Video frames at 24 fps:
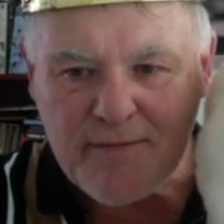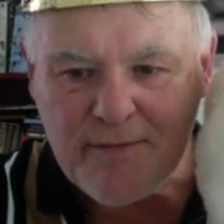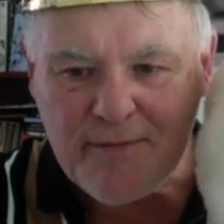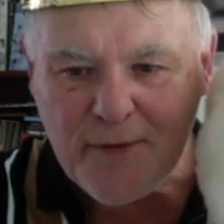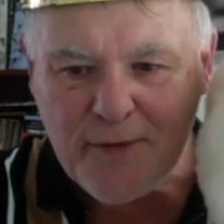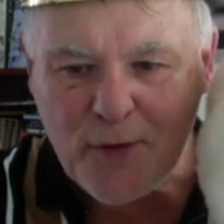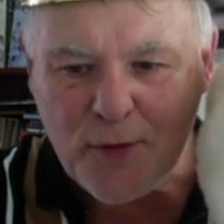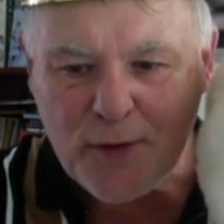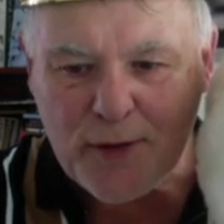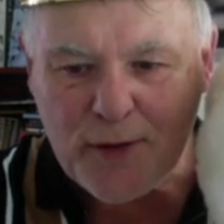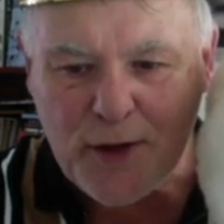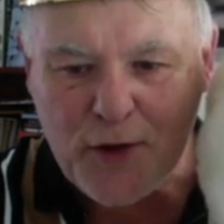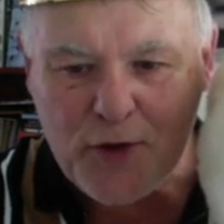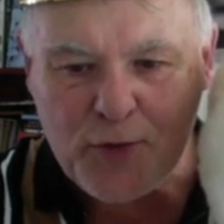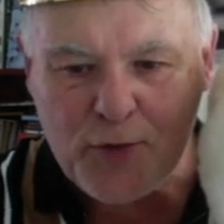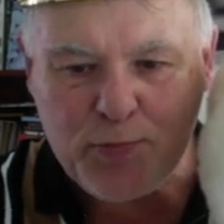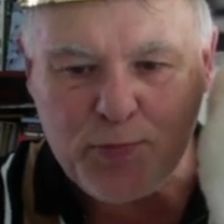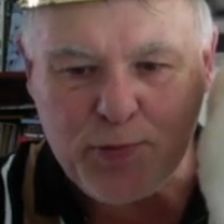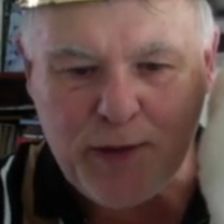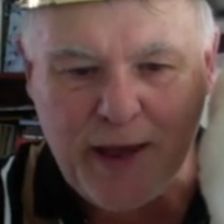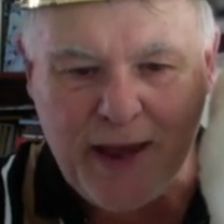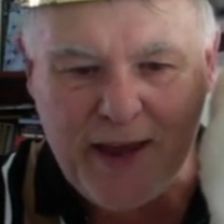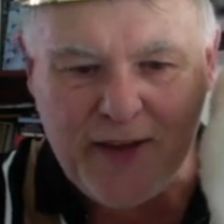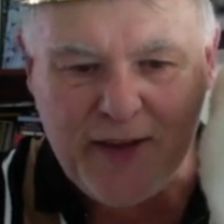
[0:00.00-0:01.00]
All those
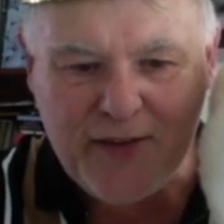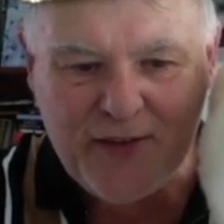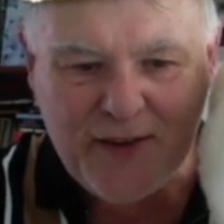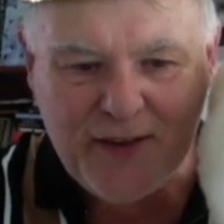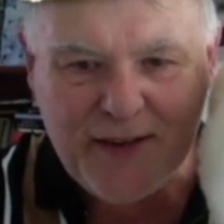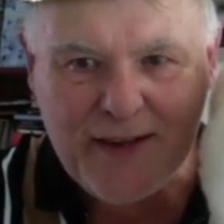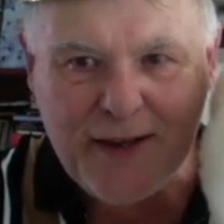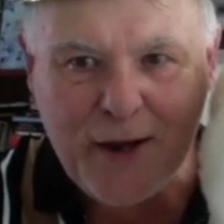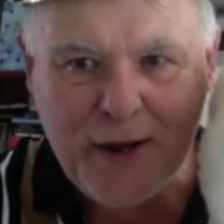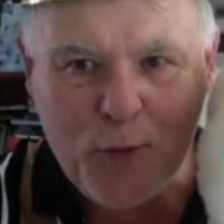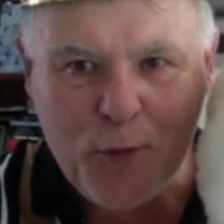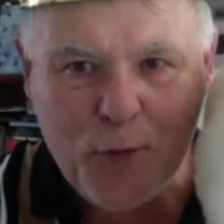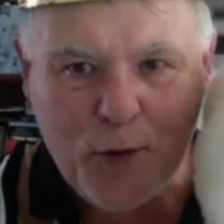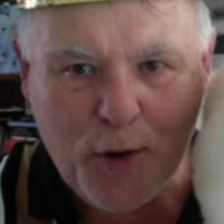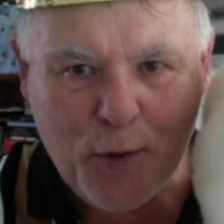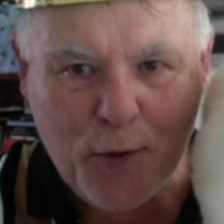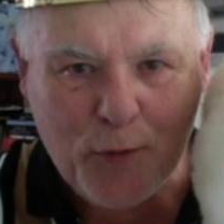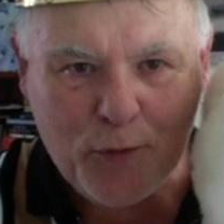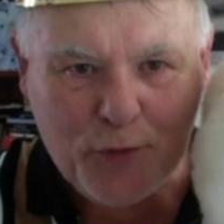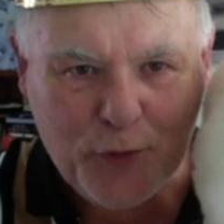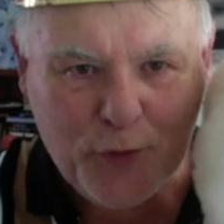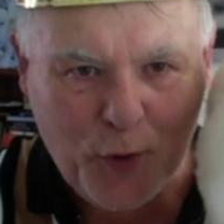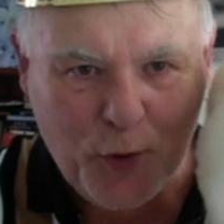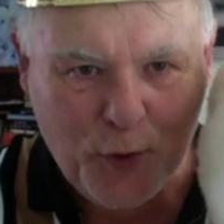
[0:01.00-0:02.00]
players that know what I'm
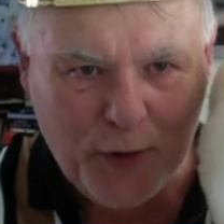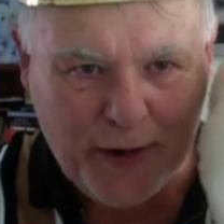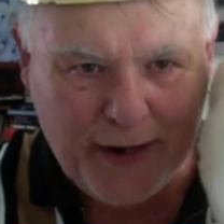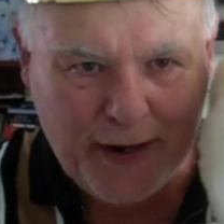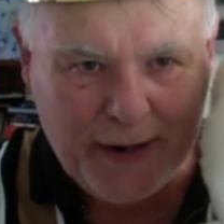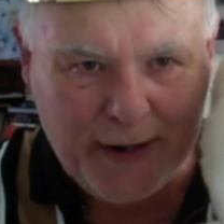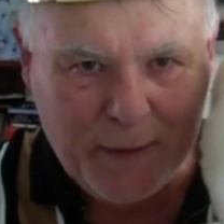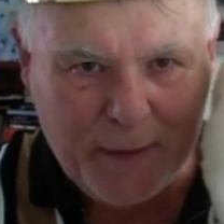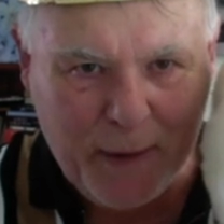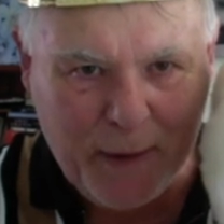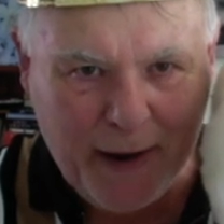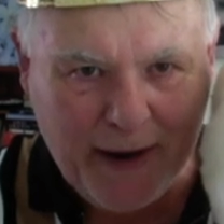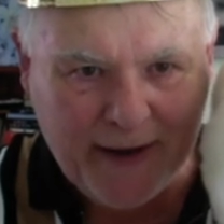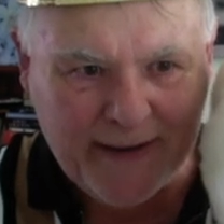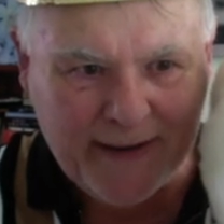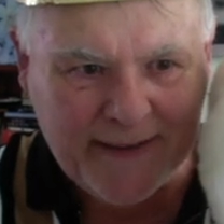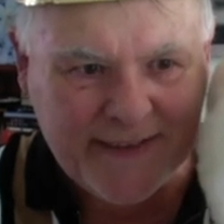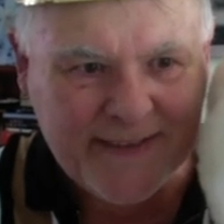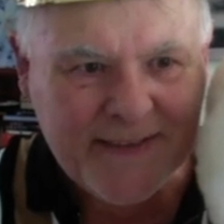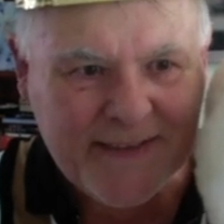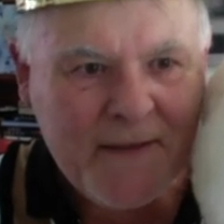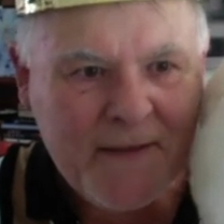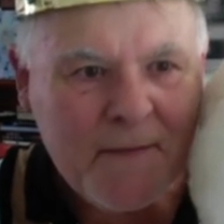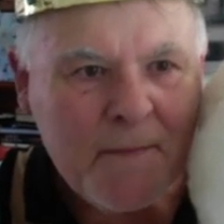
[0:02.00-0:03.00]
talking about.
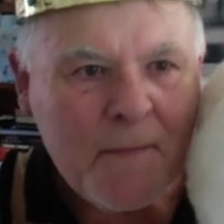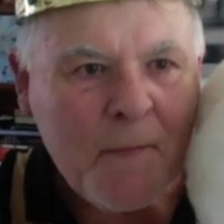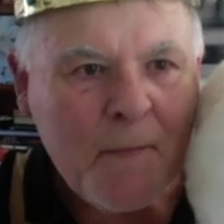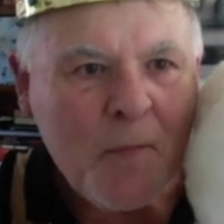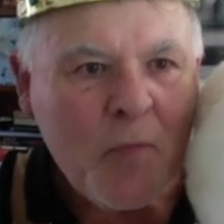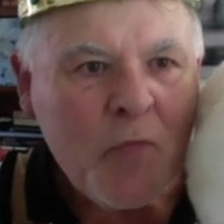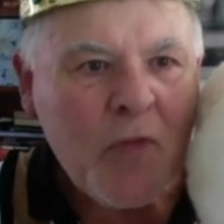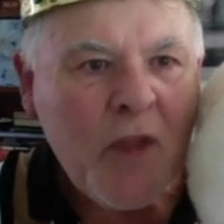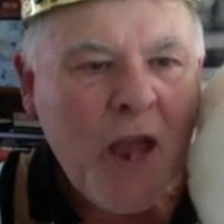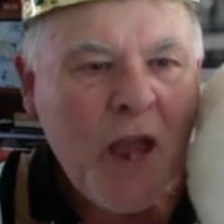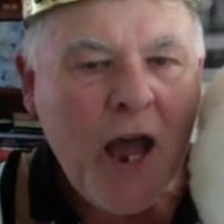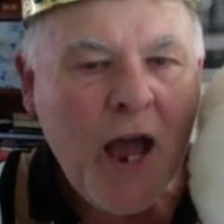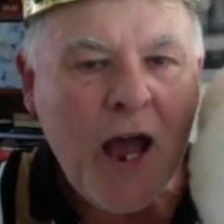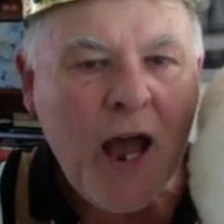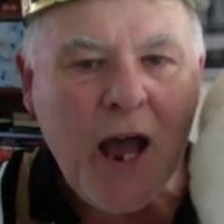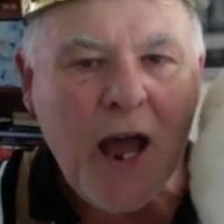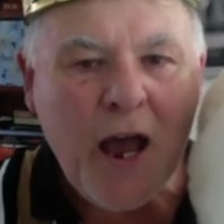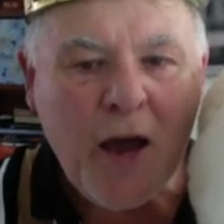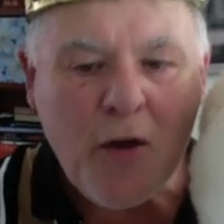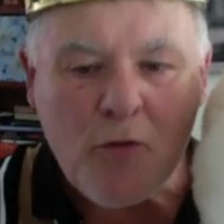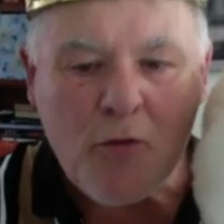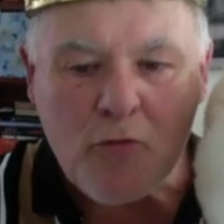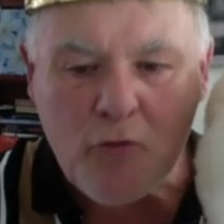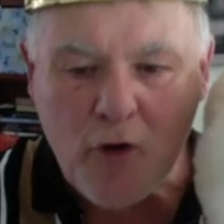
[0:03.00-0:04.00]

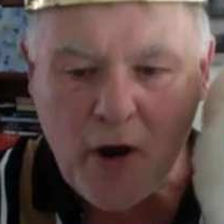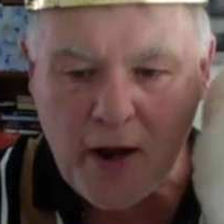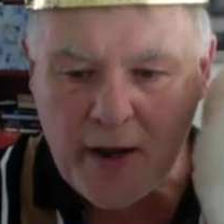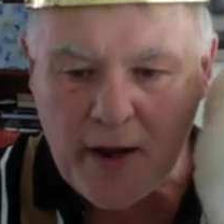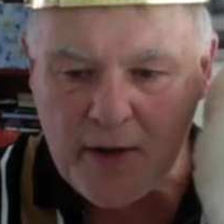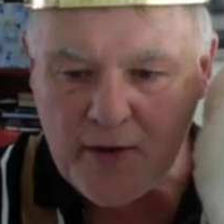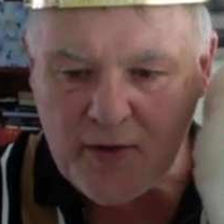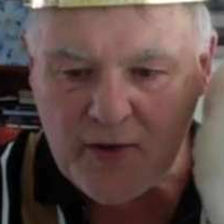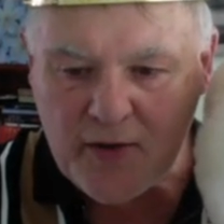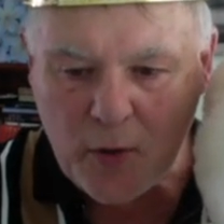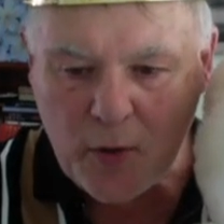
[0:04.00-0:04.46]
Right, so